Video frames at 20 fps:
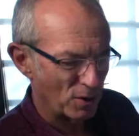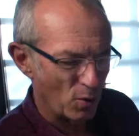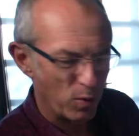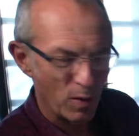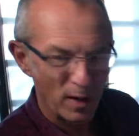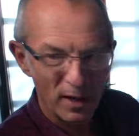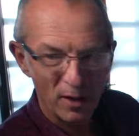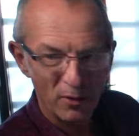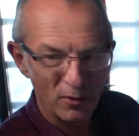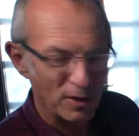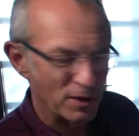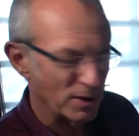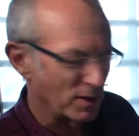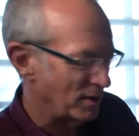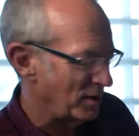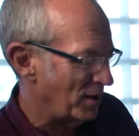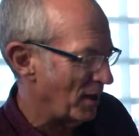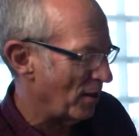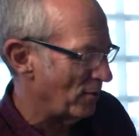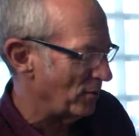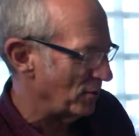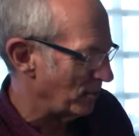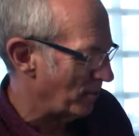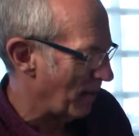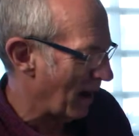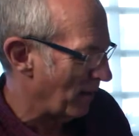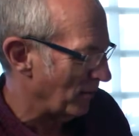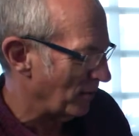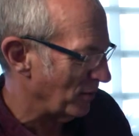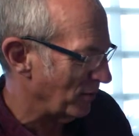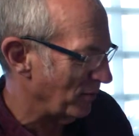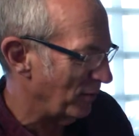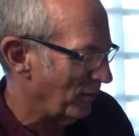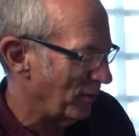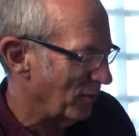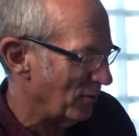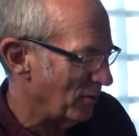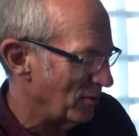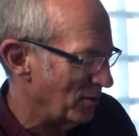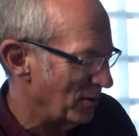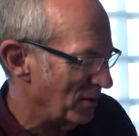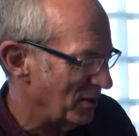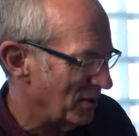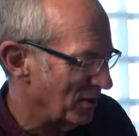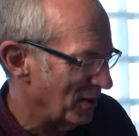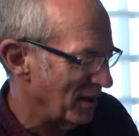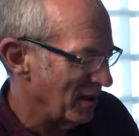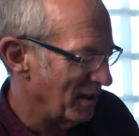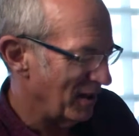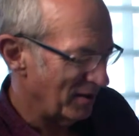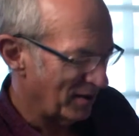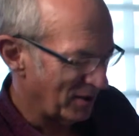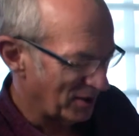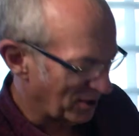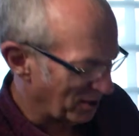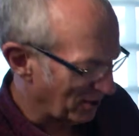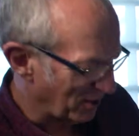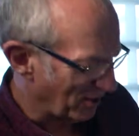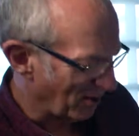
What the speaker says: queries and notes backwards and forwards. This has